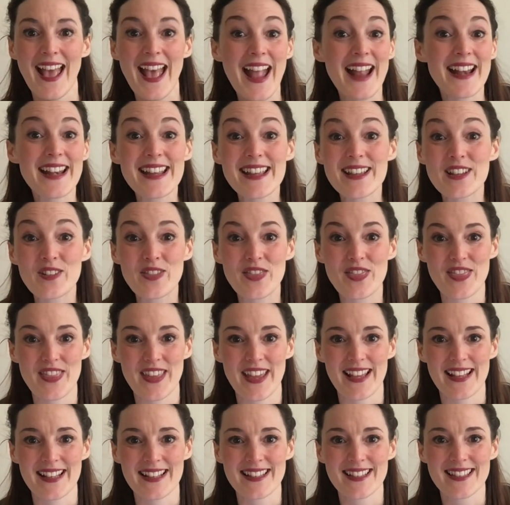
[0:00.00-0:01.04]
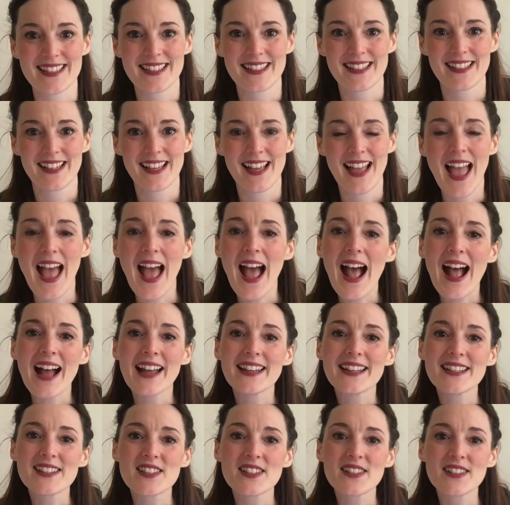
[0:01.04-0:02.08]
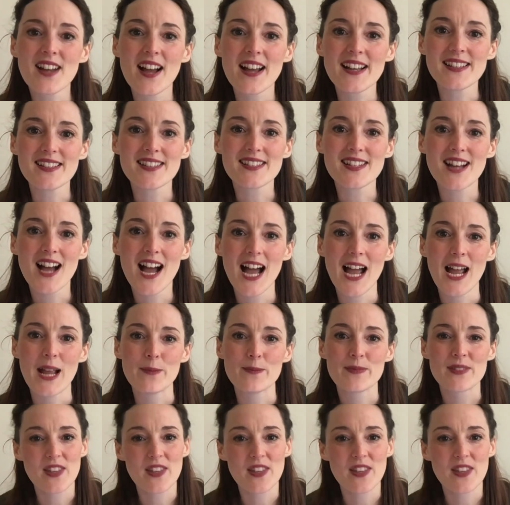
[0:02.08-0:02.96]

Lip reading: Any good things. And it's a nice time